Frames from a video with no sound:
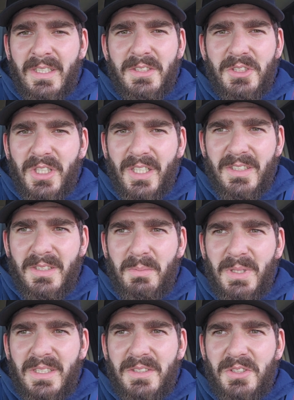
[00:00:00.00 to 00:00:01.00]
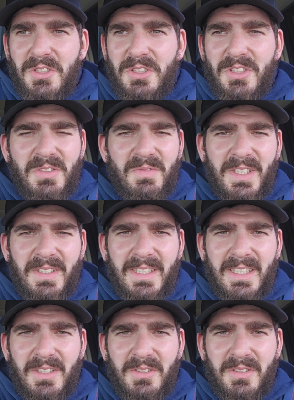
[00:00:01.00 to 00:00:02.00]
Shot it a bunch, just felt like
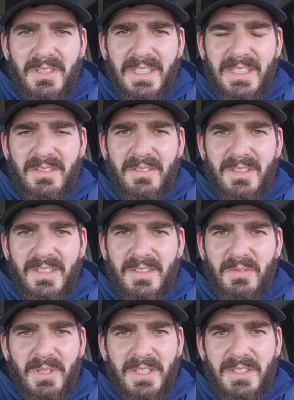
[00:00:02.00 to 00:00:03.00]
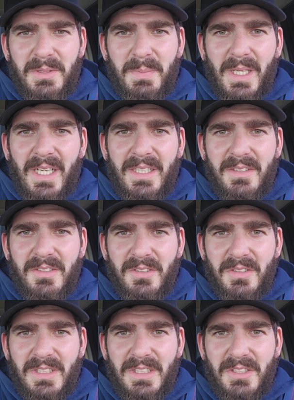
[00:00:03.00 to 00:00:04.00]
I couldn't get it in the right spot,
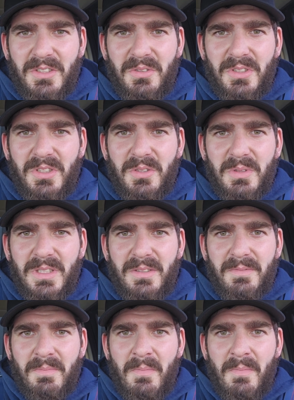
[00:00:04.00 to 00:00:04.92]
couldn't get used to it